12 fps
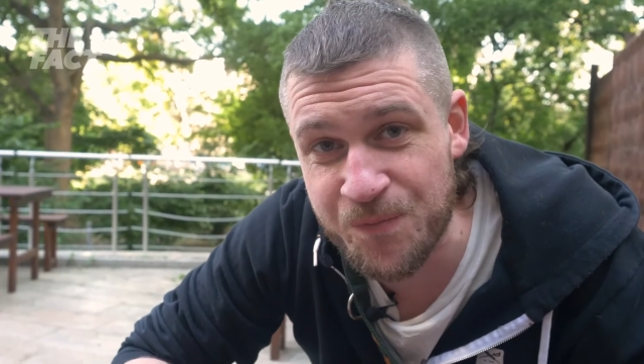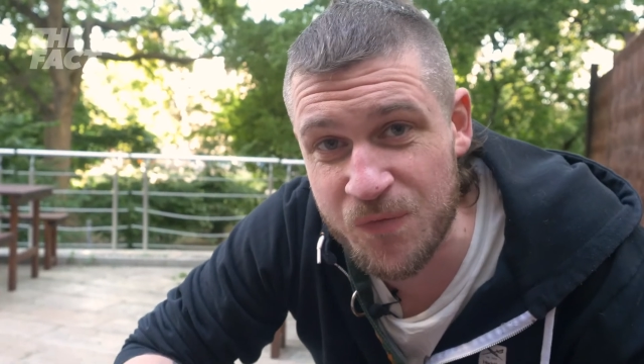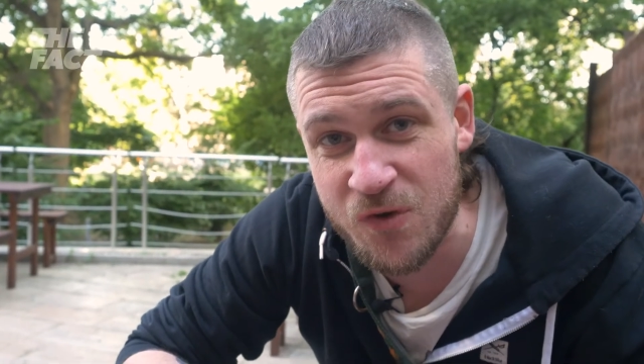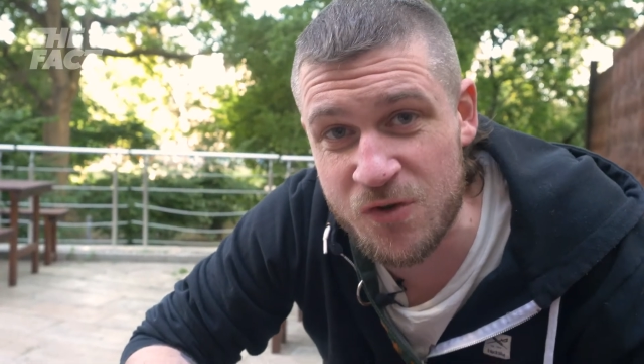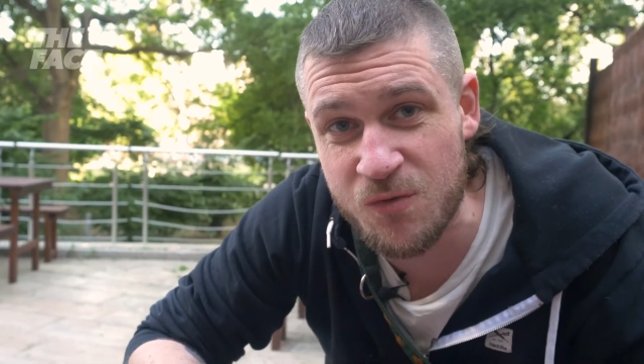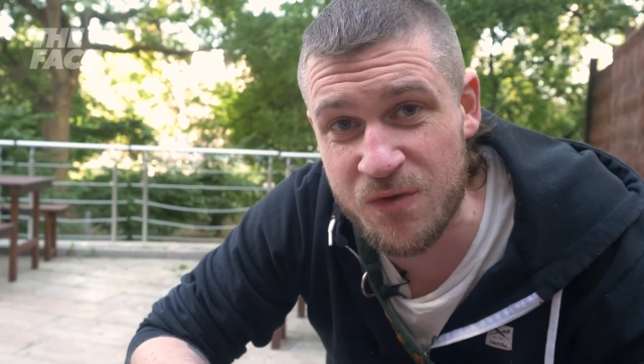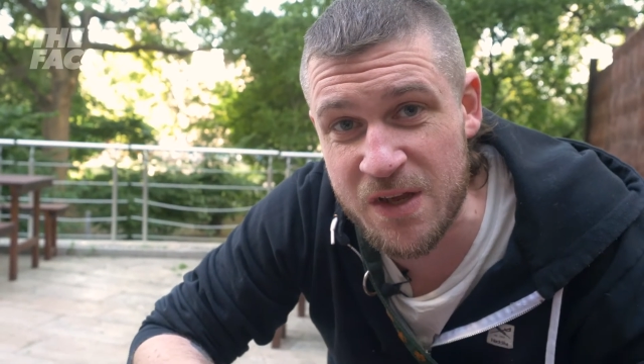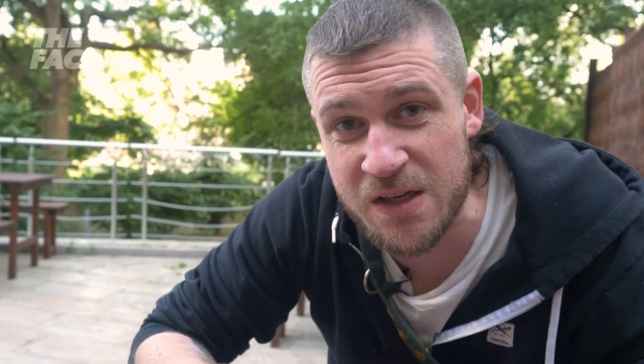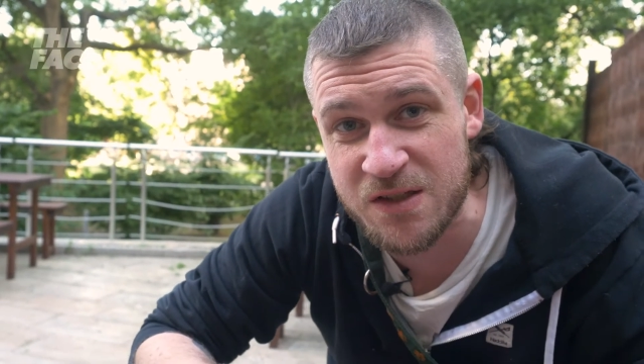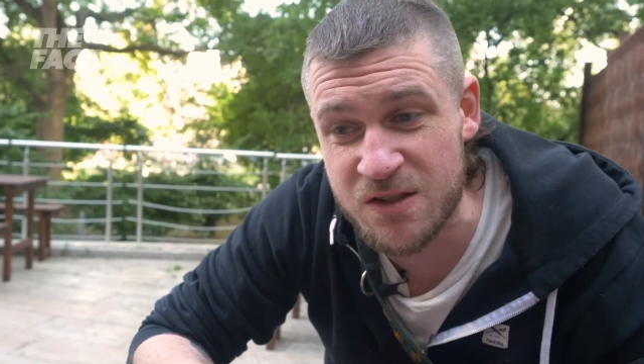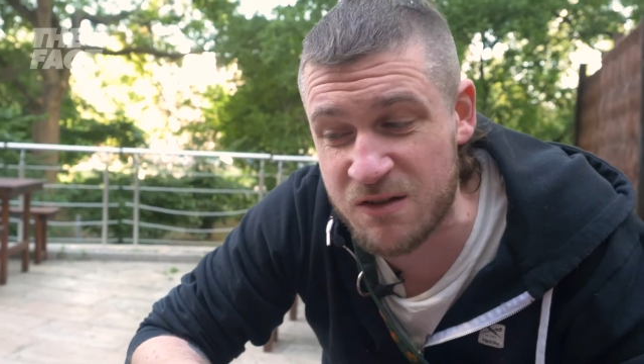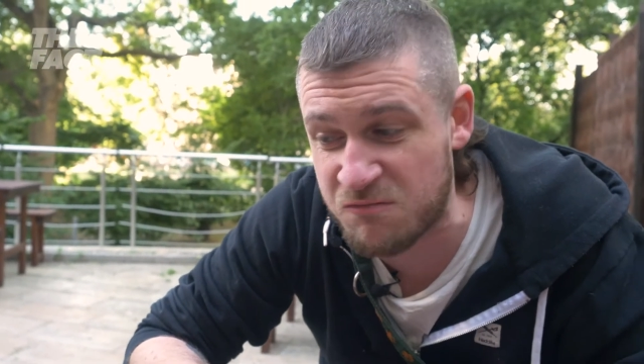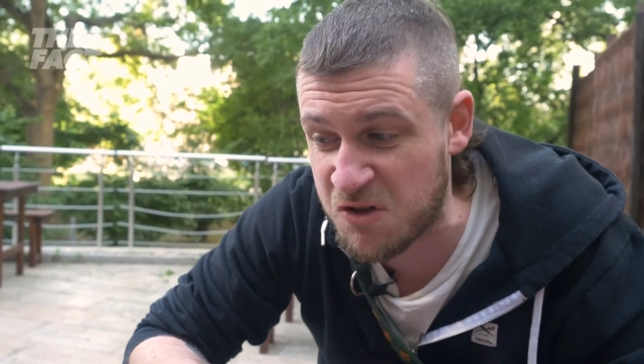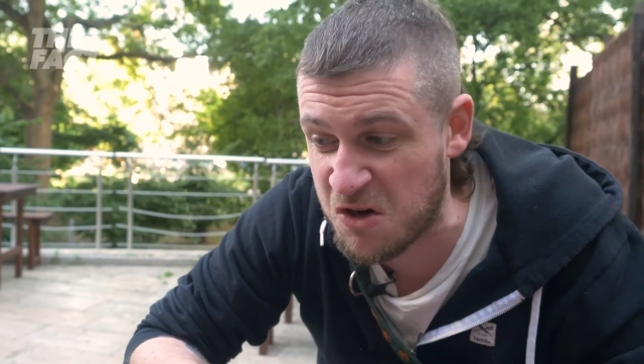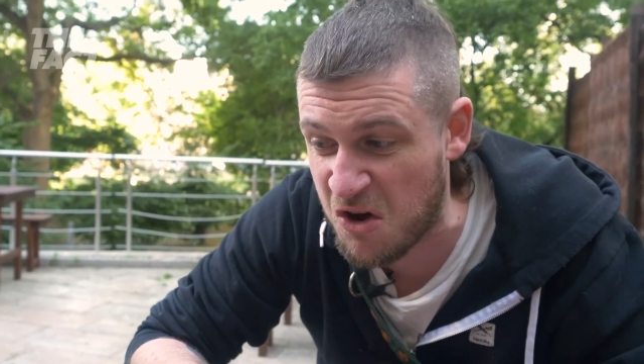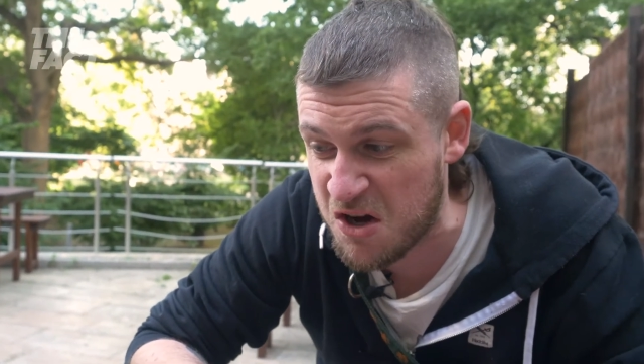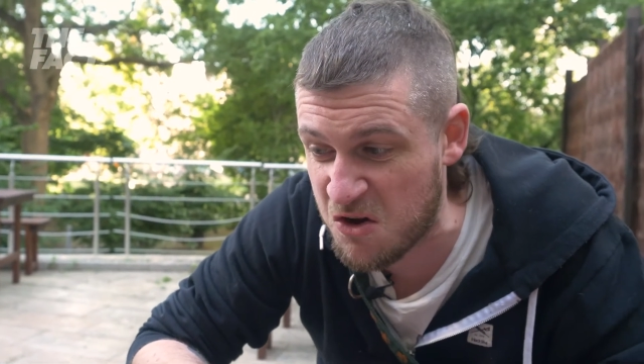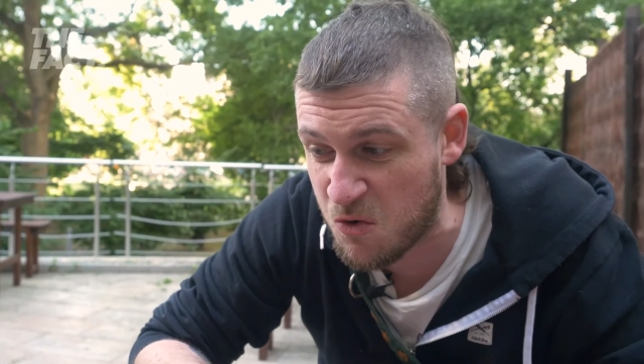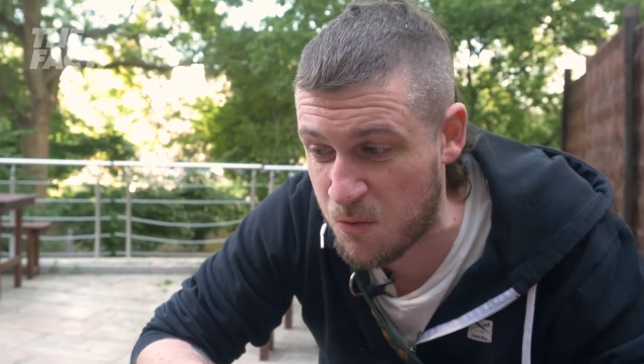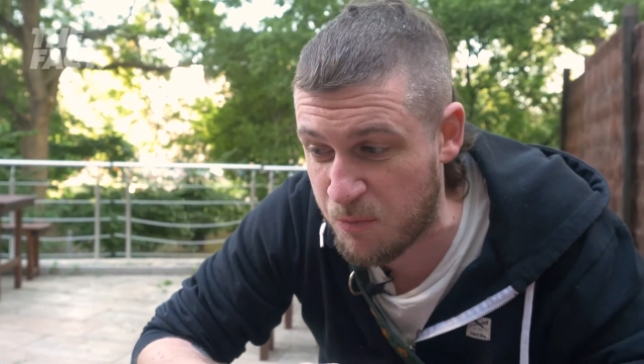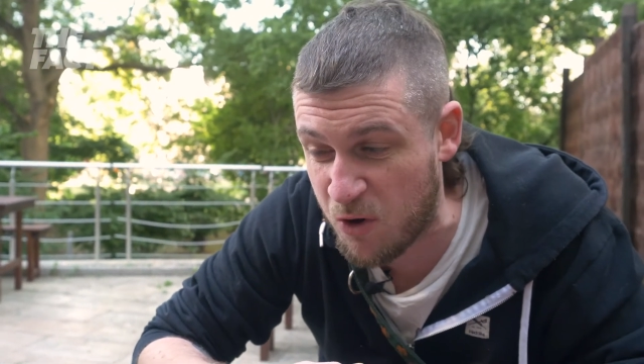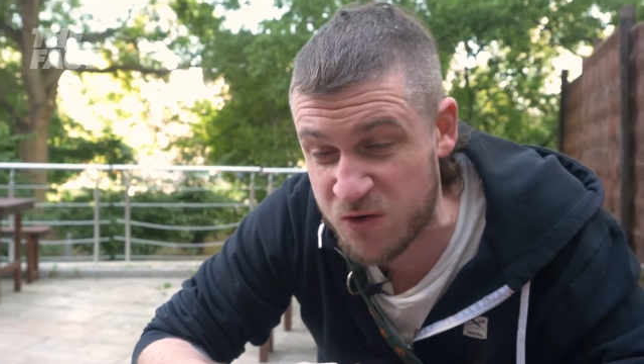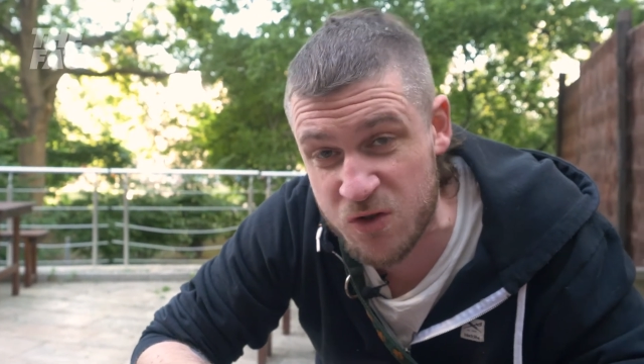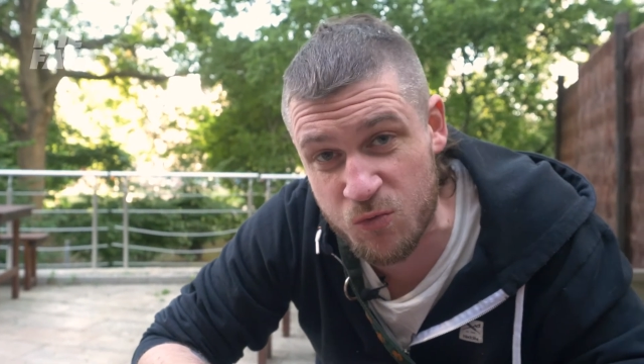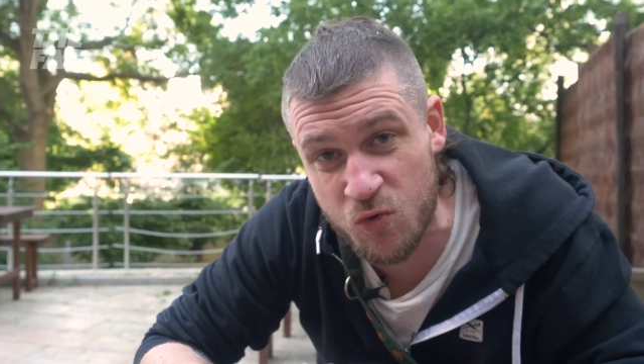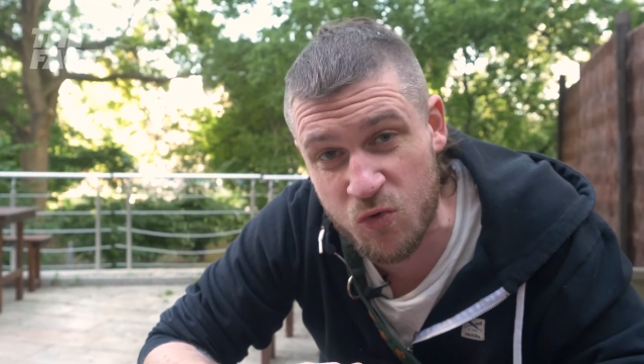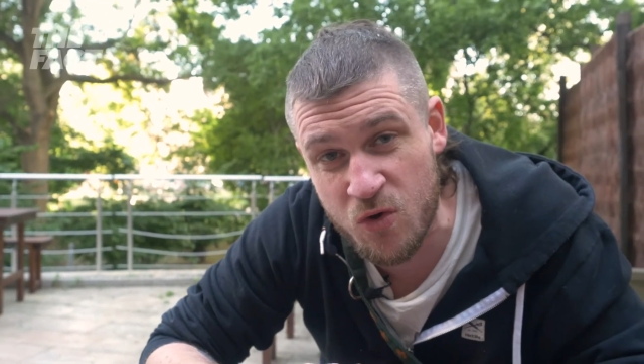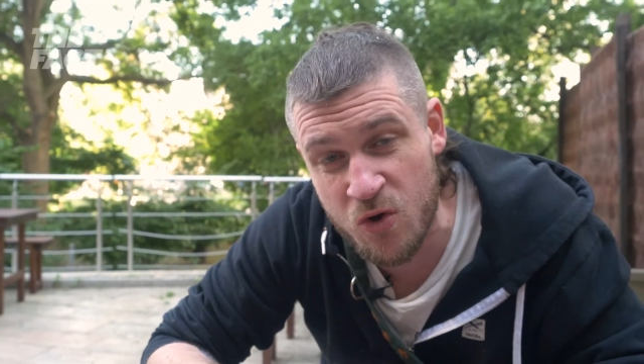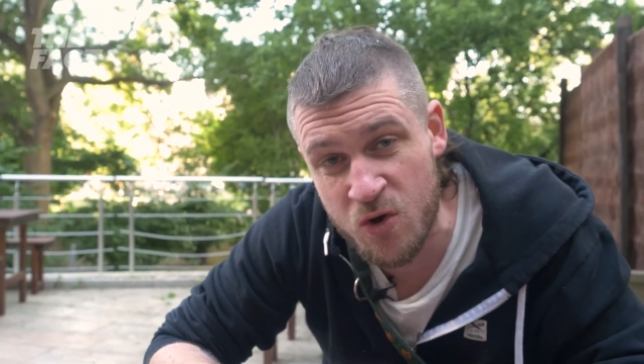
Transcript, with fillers: And you're doing things that, that I didn't know were possible